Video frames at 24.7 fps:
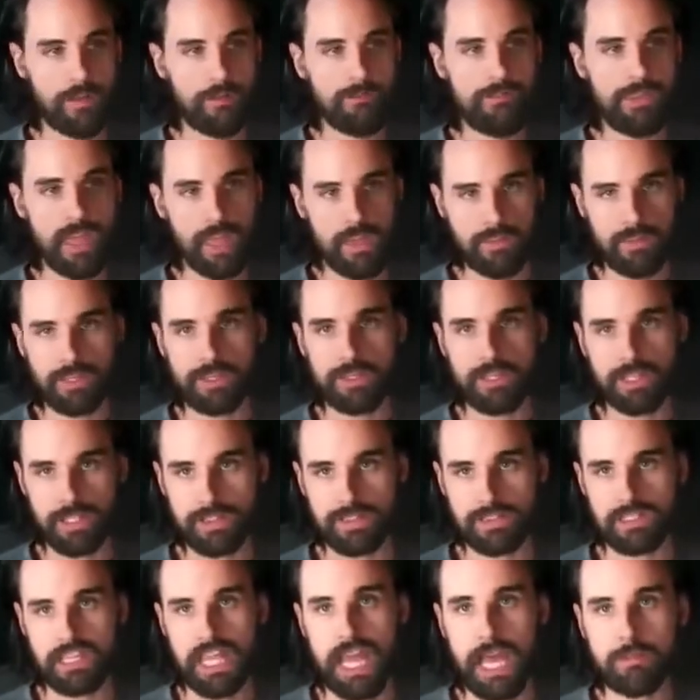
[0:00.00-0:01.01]
and then you take
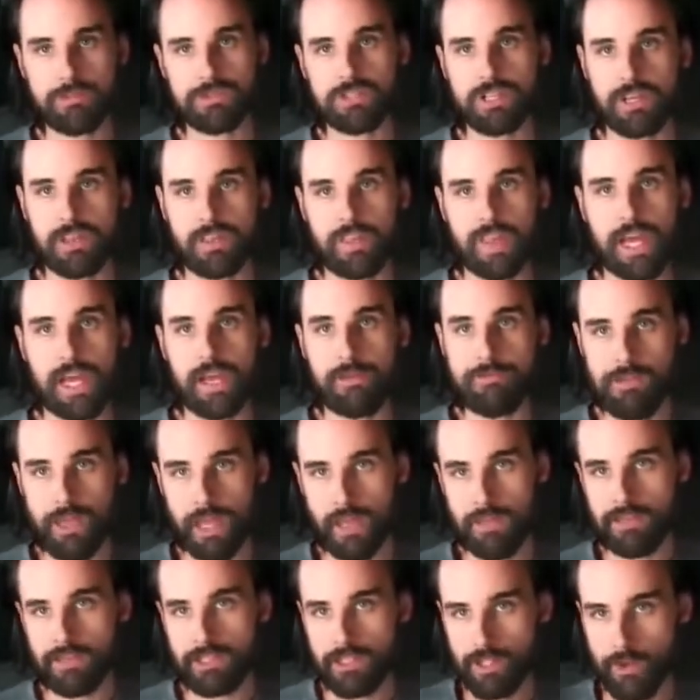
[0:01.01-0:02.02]
a snapshot of that,
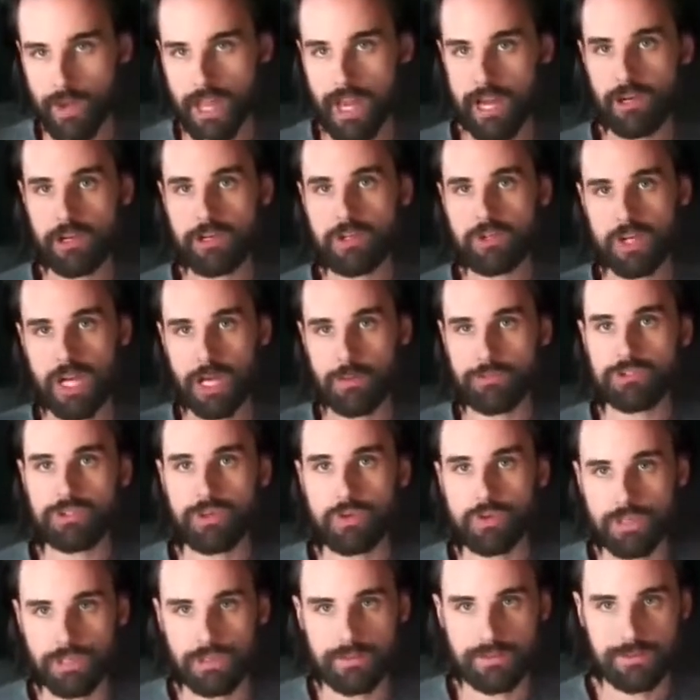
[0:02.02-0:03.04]
and then you airdrop
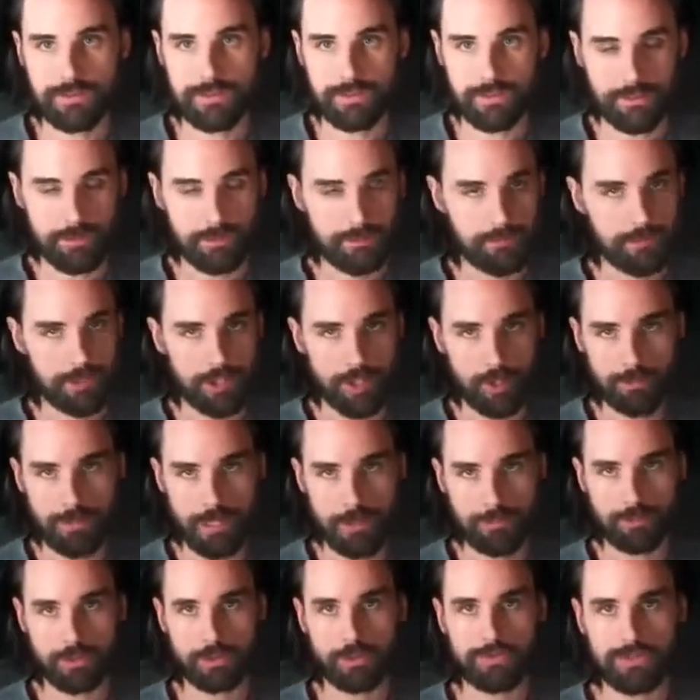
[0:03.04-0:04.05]
tokens to, you know,
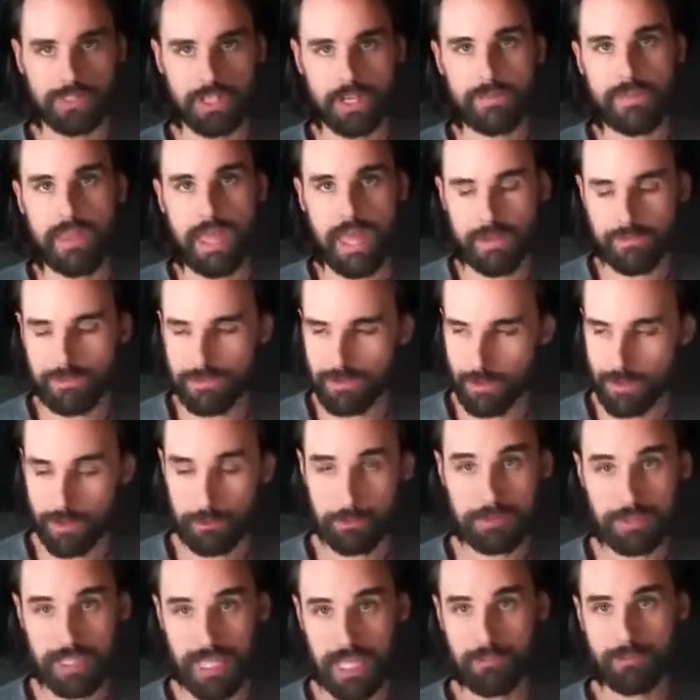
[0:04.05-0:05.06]
people who have done that. So the
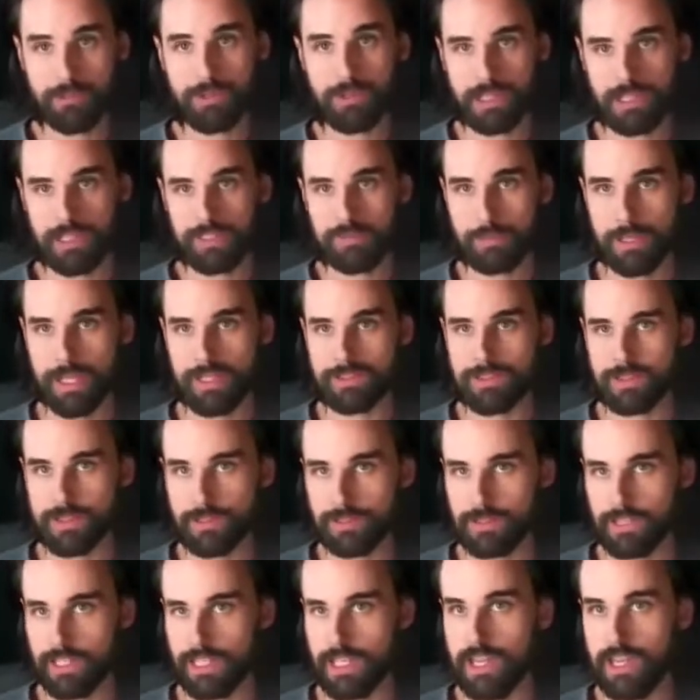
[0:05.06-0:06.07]
playbook is
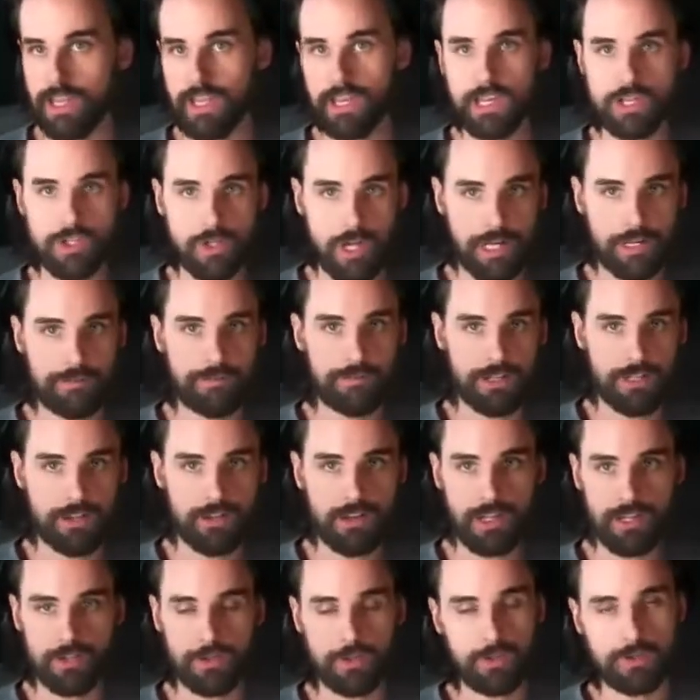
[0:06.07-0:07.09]
basically trying to
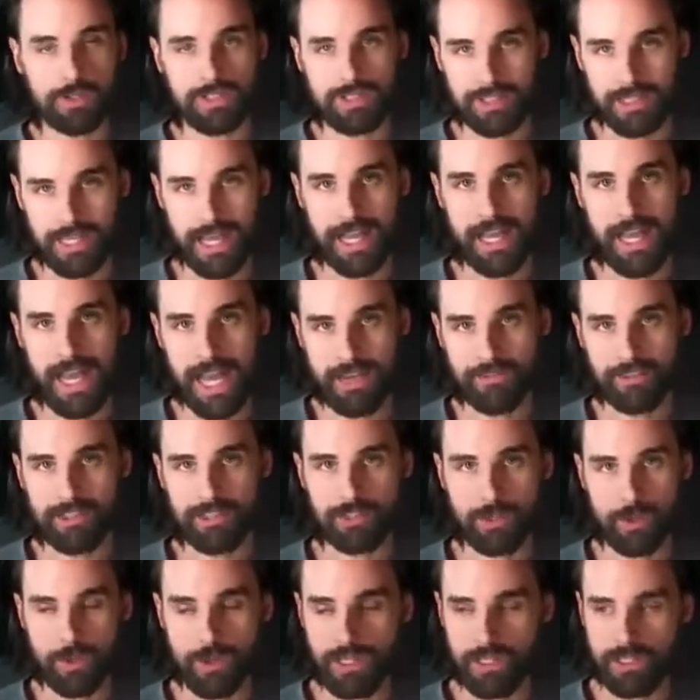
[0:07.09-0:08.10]
figure out who does not have a
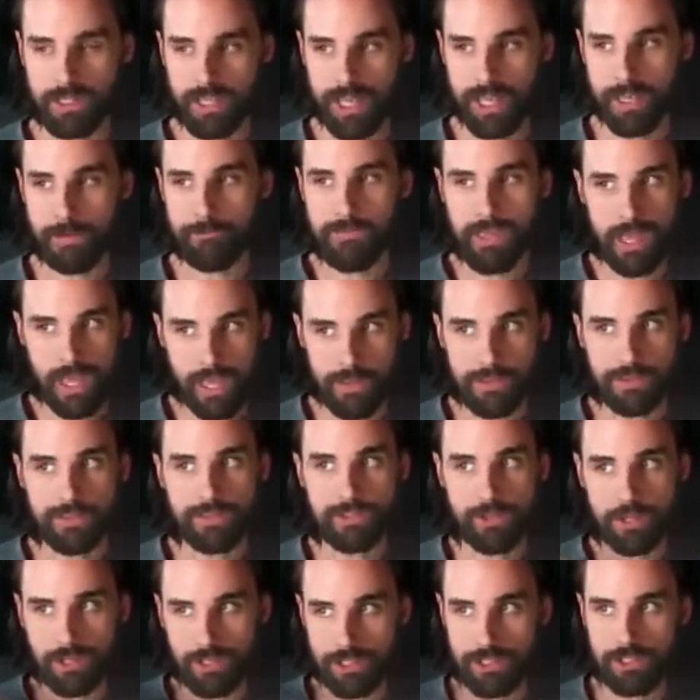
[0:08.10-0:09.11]
token yet, and then
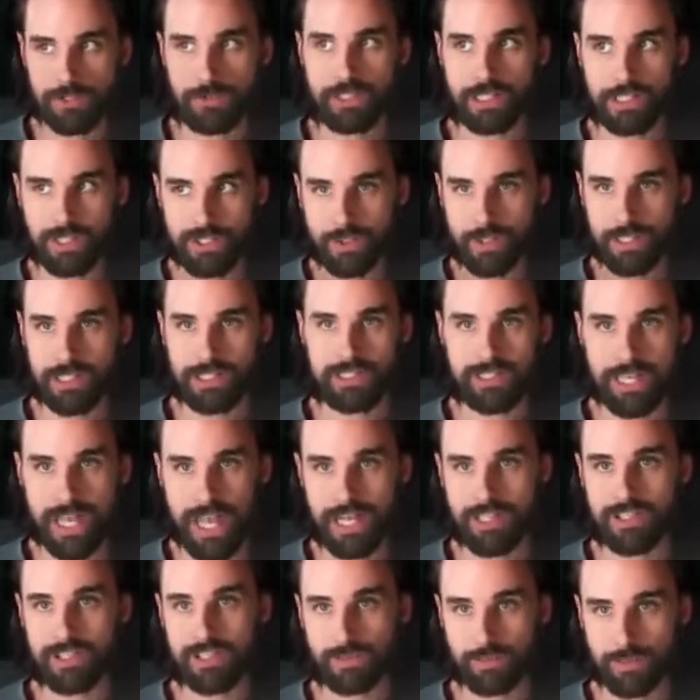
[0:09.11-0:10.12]
start doing
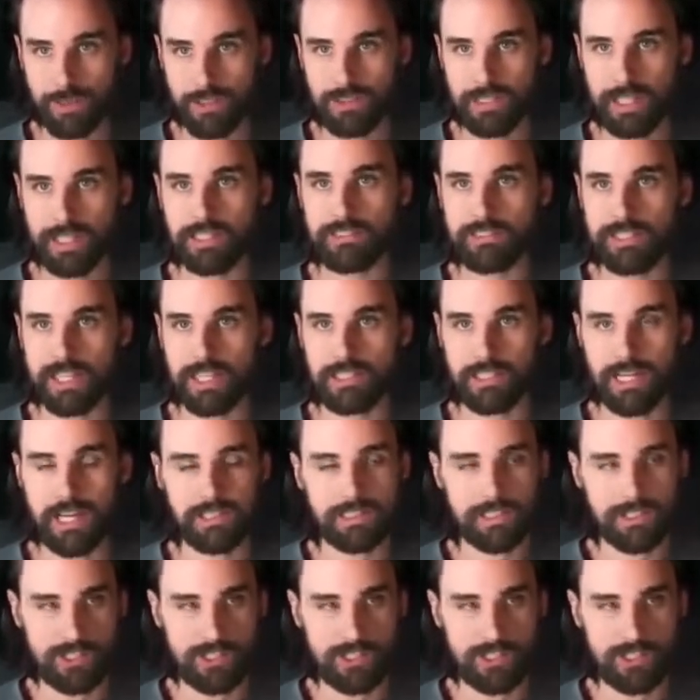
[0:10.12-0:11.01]
transactions with that technology.